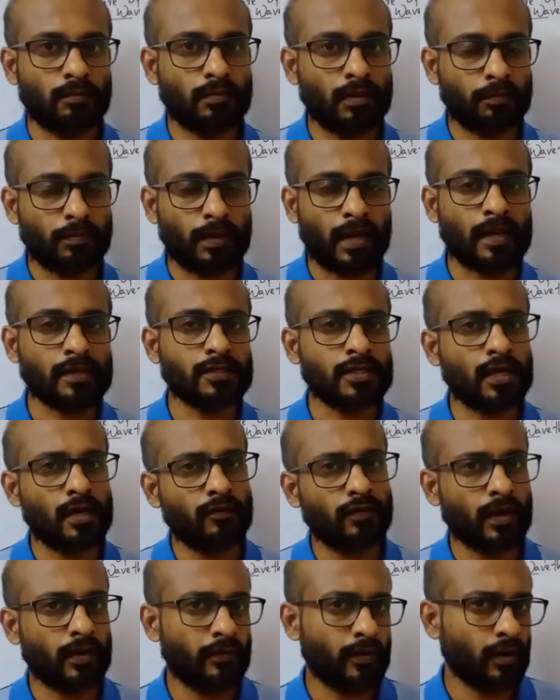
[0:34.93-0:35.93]
But practically
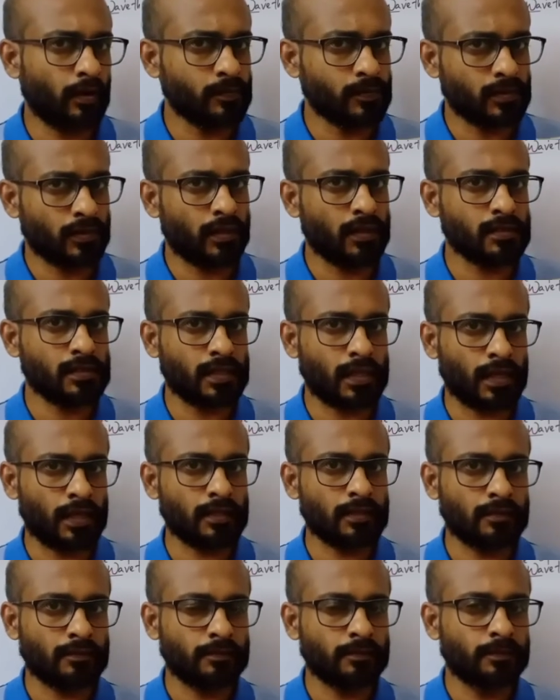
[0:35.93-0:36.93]
what we observed is
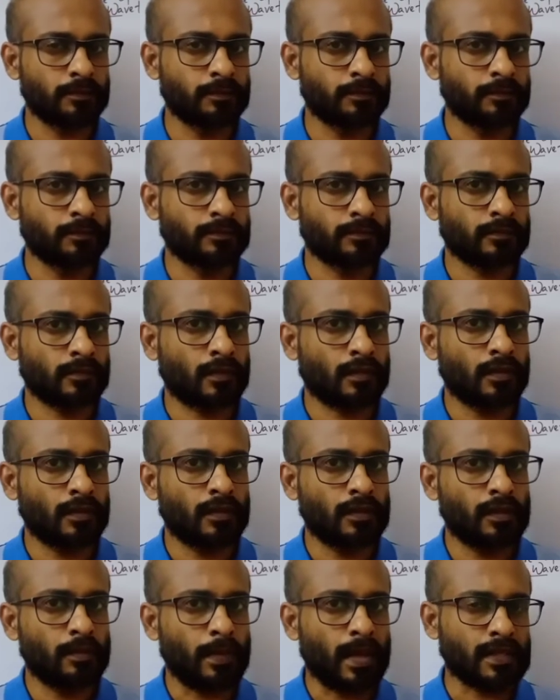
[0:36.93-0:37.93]
that
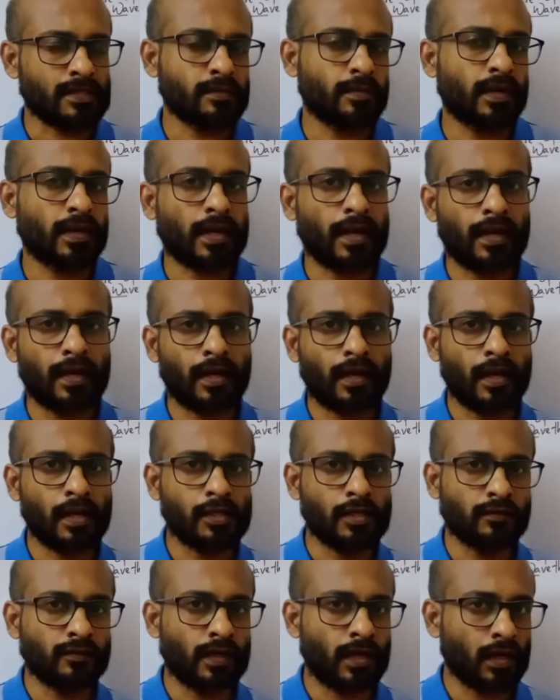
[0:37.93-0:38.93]
the maximum kinetic
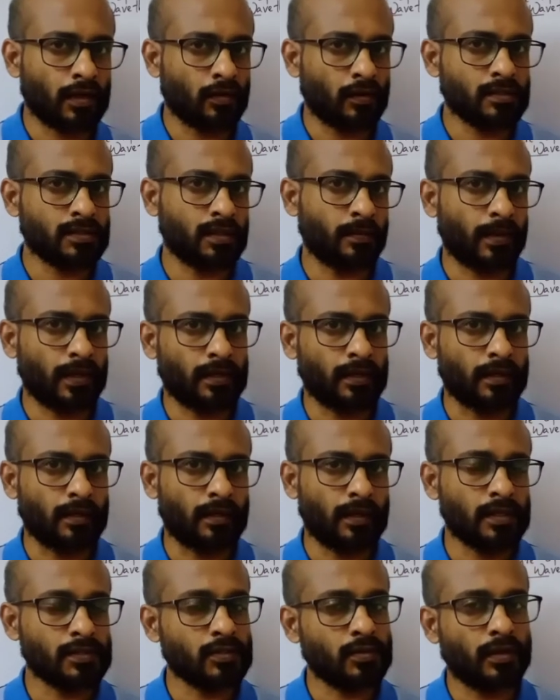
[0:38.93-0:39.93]
energy of electrons
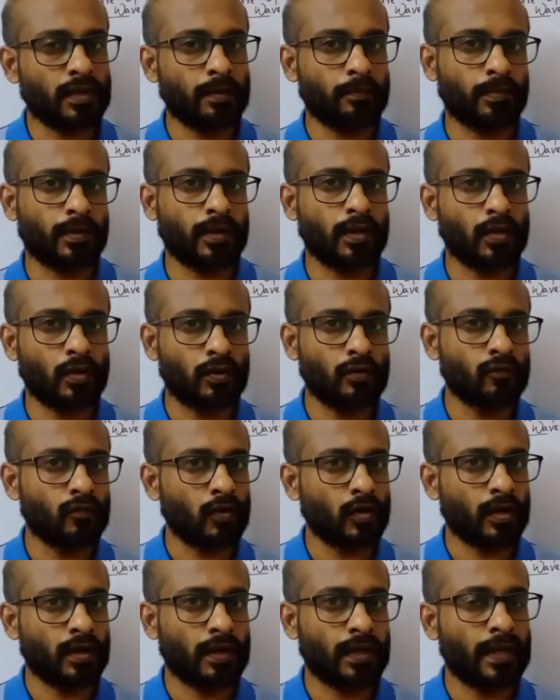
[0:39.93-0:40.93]
emitted does not depend on
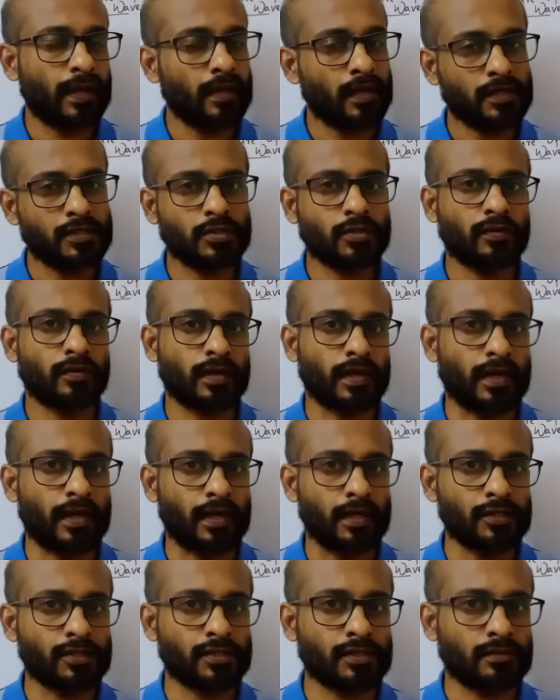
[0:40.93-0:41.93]
what? Intensity of
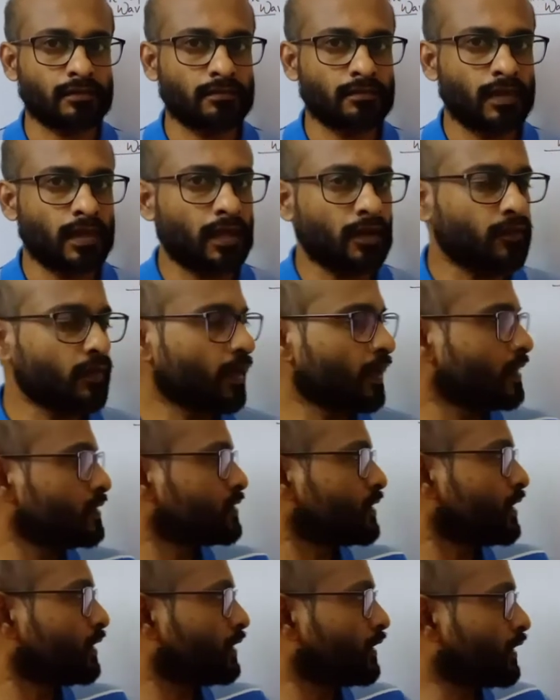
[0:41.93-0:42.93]
radiation. Here we can
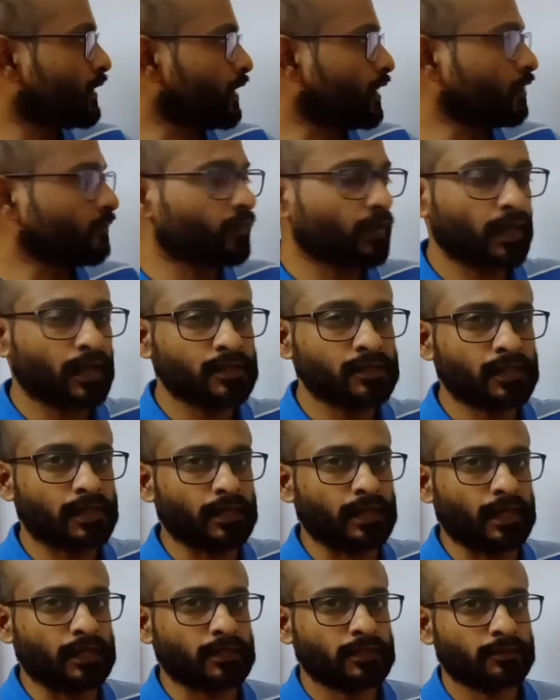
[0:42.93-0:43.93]
see in the graph, we can see
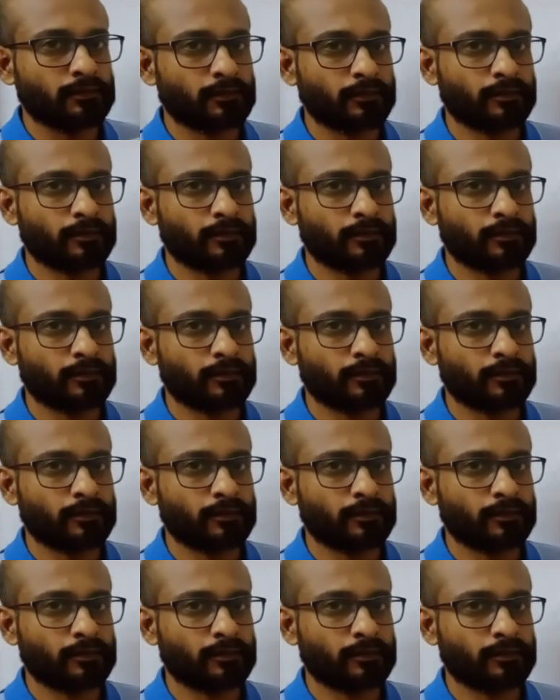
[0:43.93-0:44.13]
that.